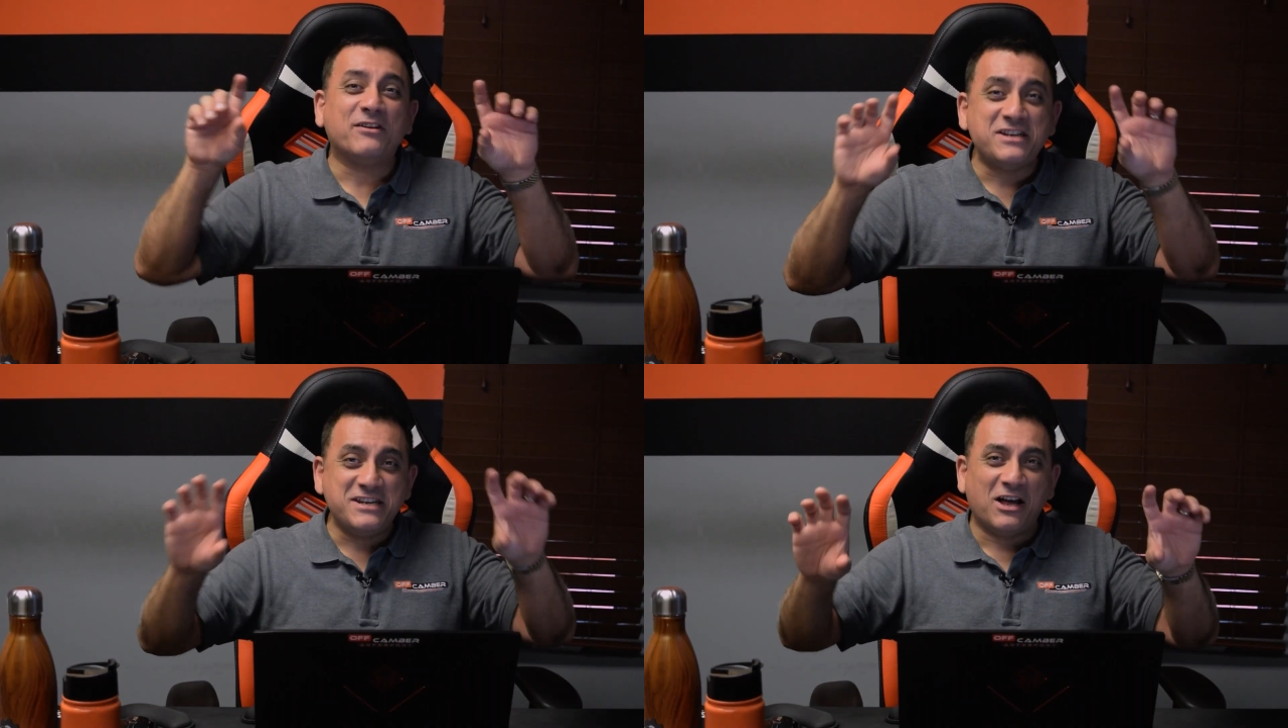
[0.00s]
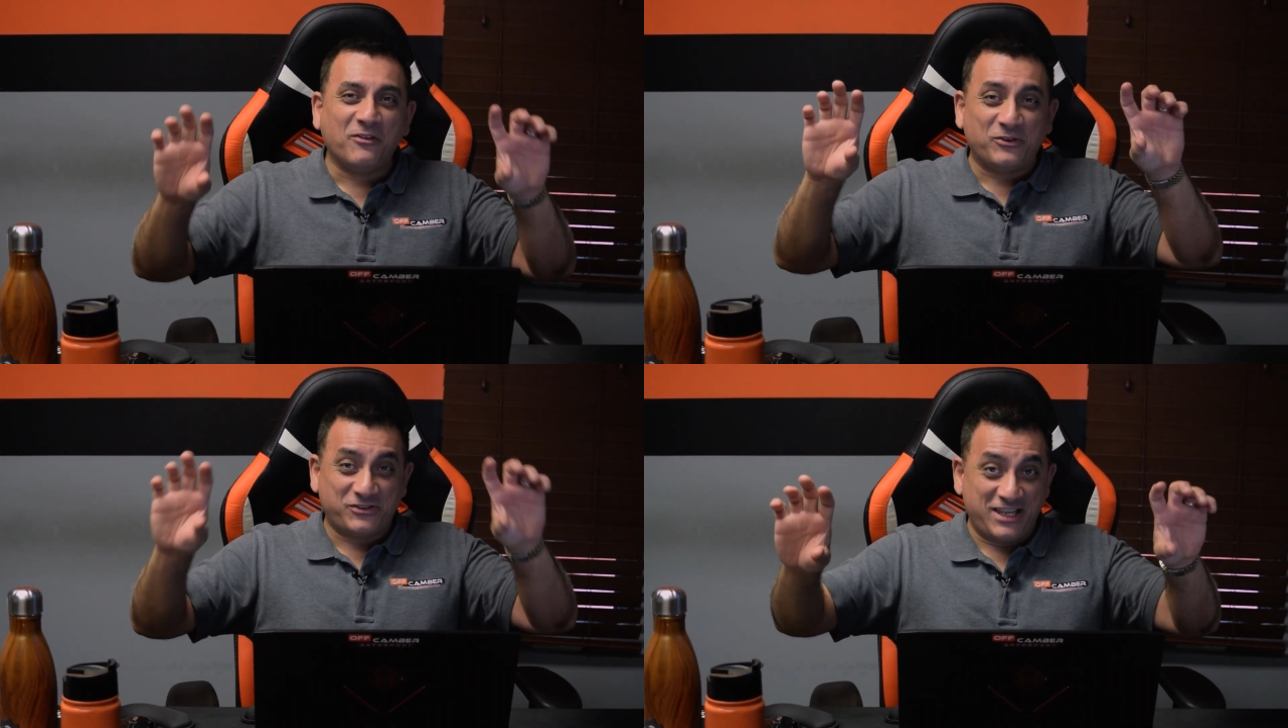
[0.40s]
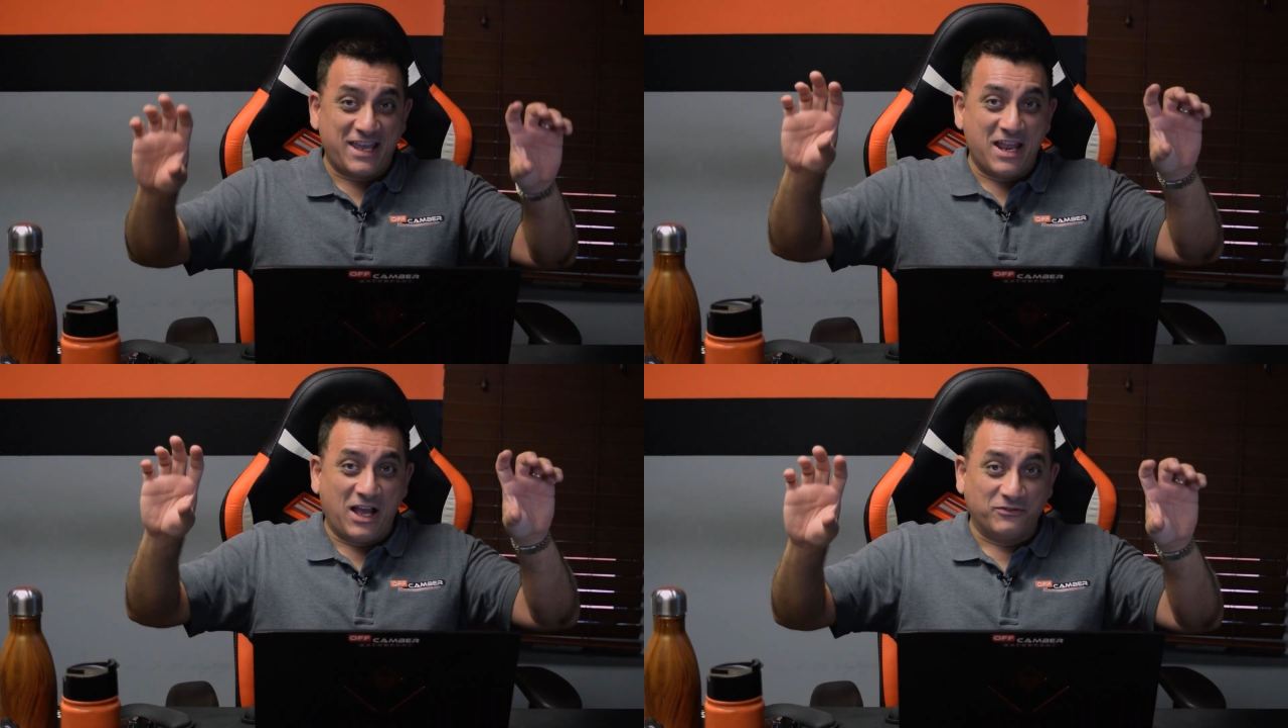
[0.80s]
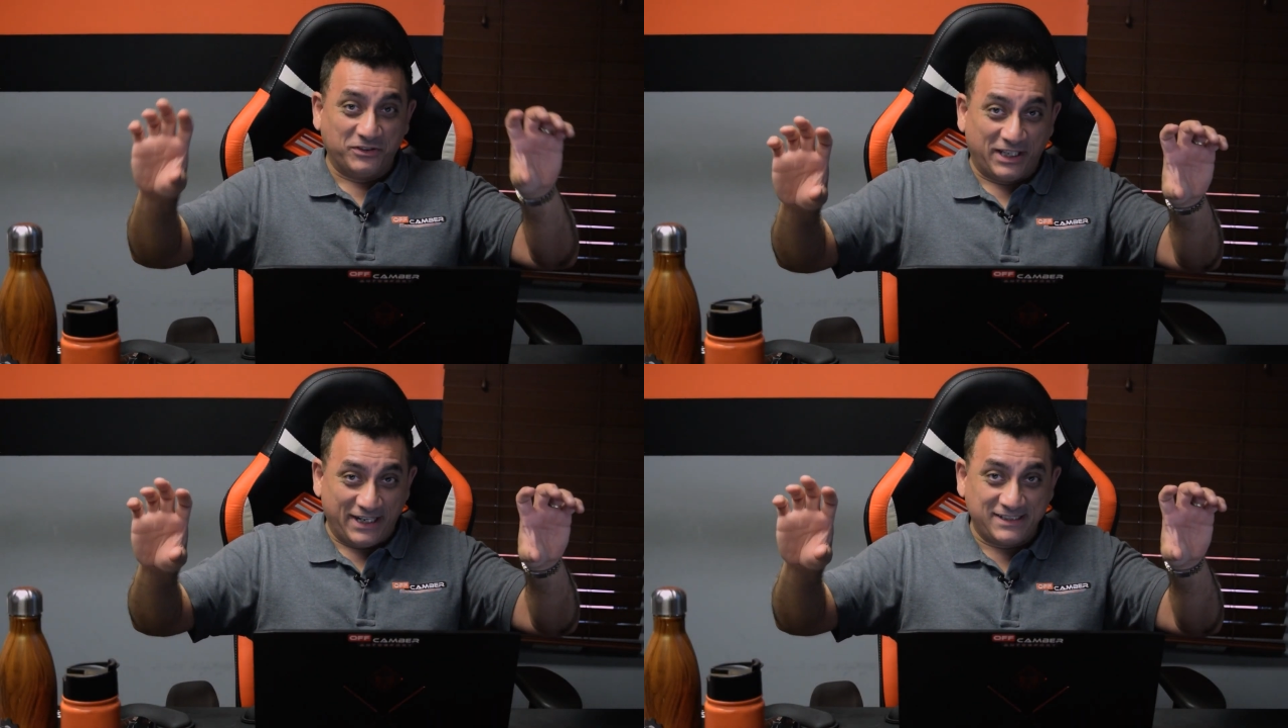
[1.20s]
another set of
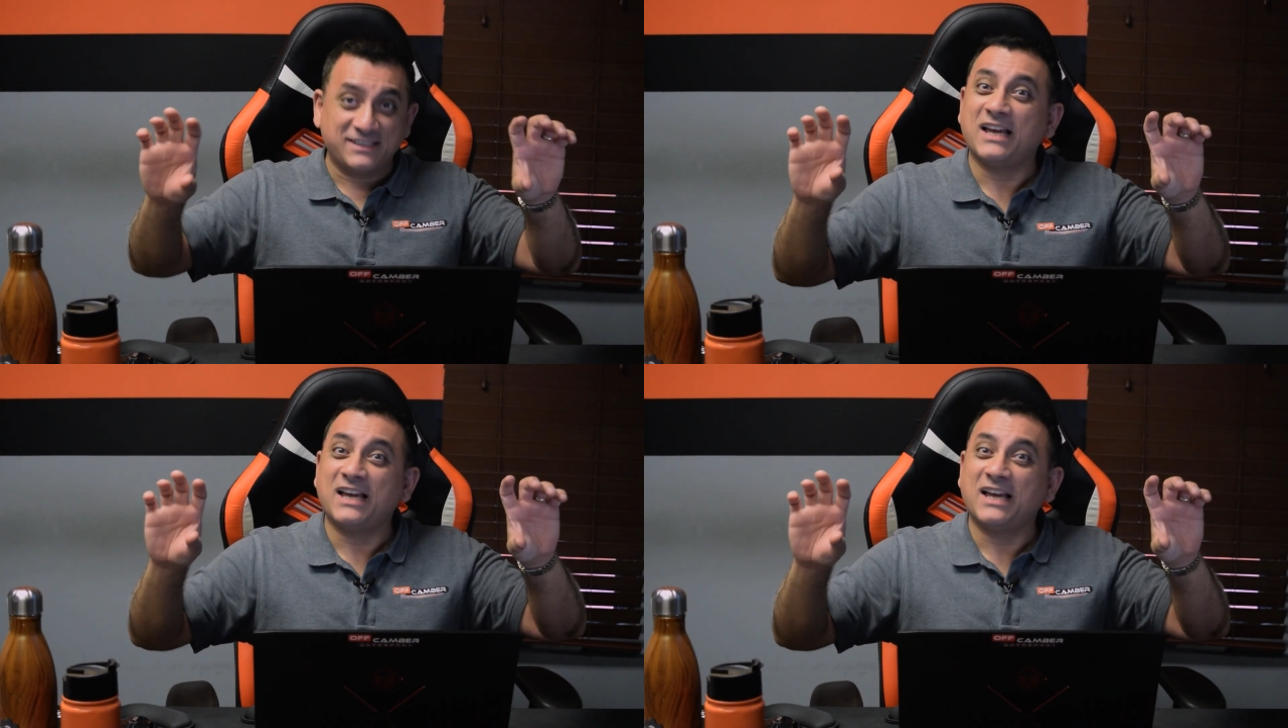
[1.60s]
lights,